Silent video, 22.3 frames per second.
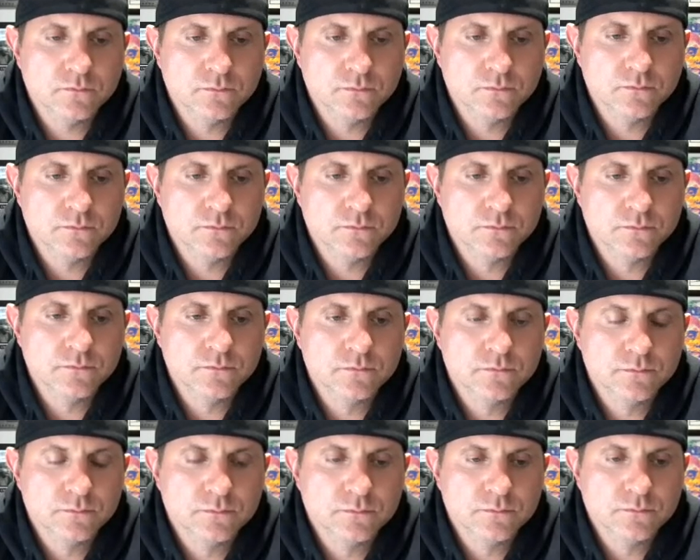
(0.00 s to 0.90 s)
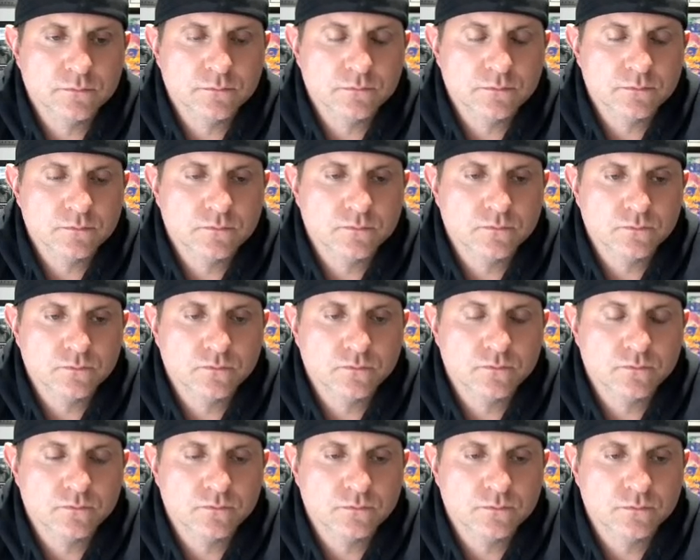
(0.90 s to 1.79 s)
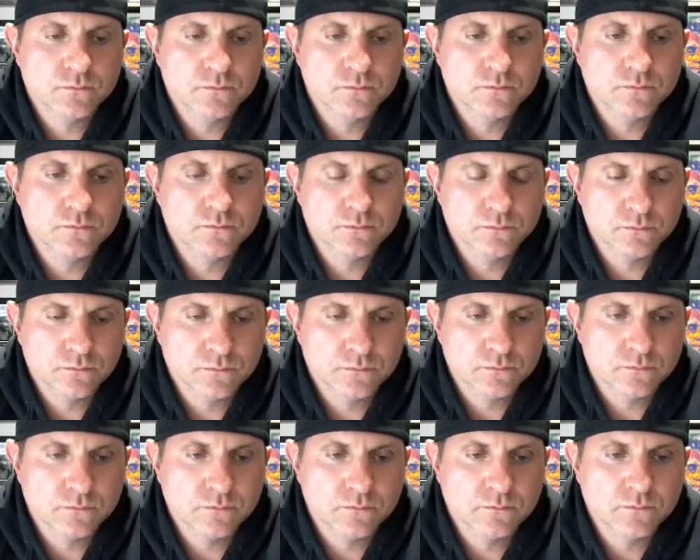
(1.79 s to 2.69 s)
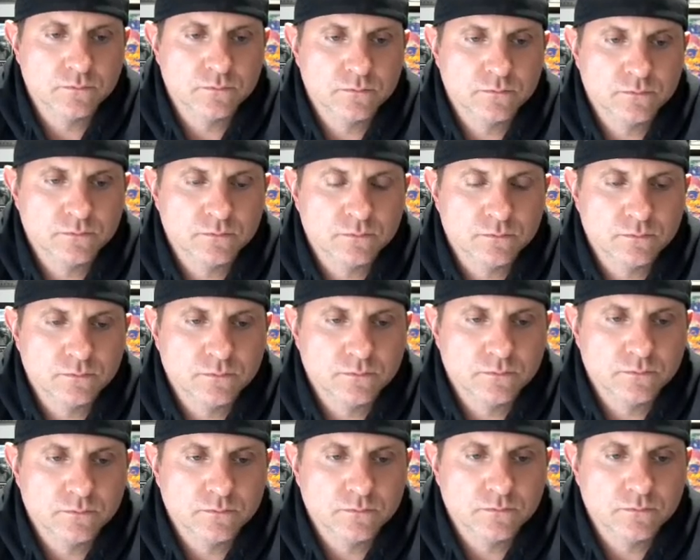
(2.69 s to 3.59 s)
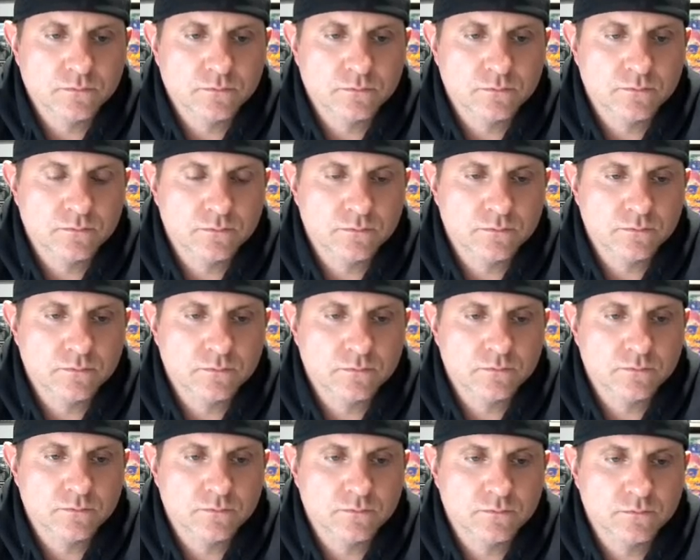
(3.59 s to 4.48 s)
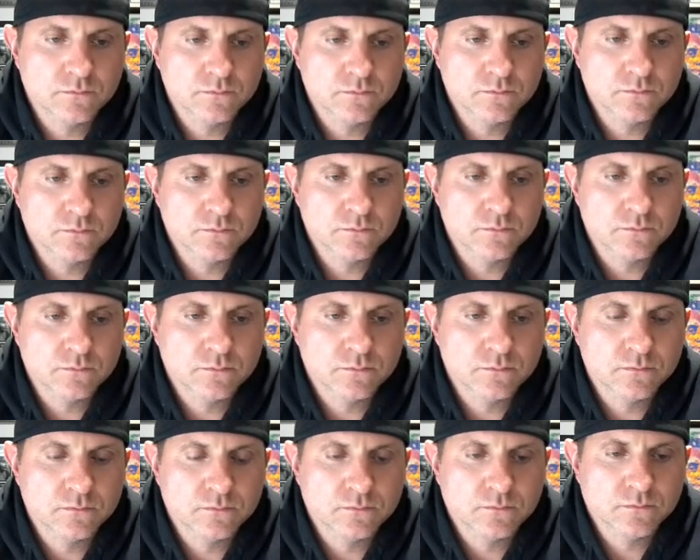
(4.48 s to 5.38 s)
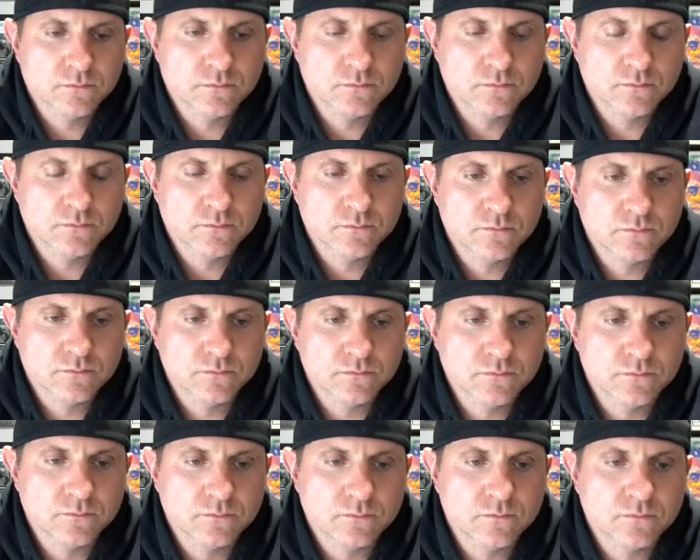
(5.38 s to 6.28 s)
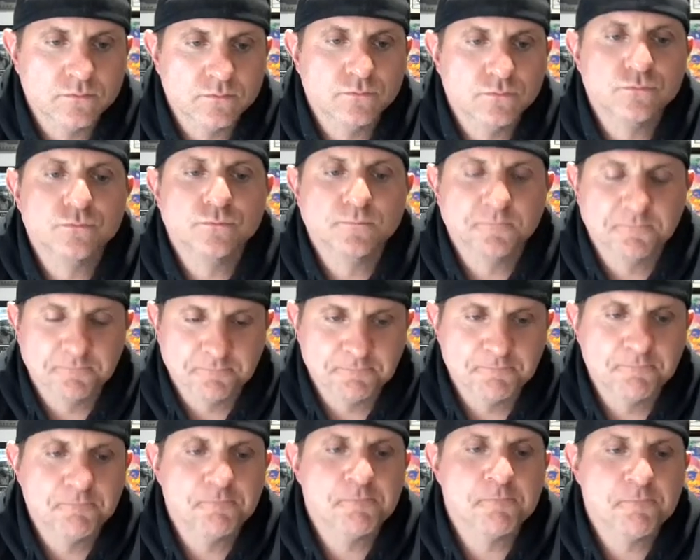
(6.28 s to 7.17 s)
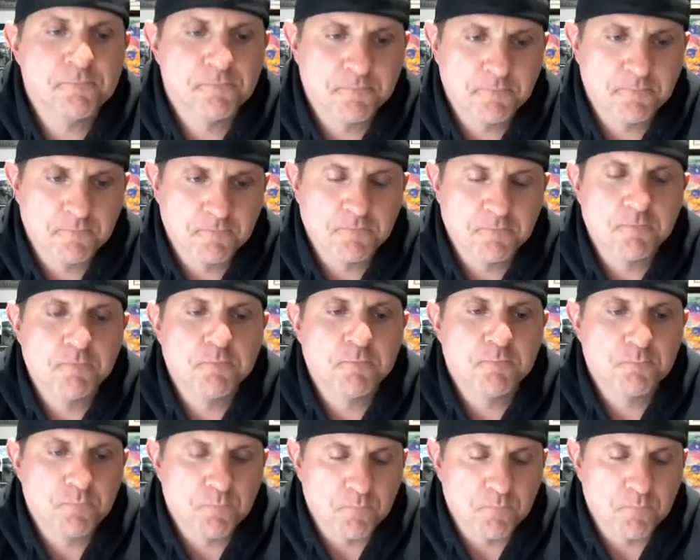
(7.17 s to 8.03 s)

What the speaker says: This person isn't speaking.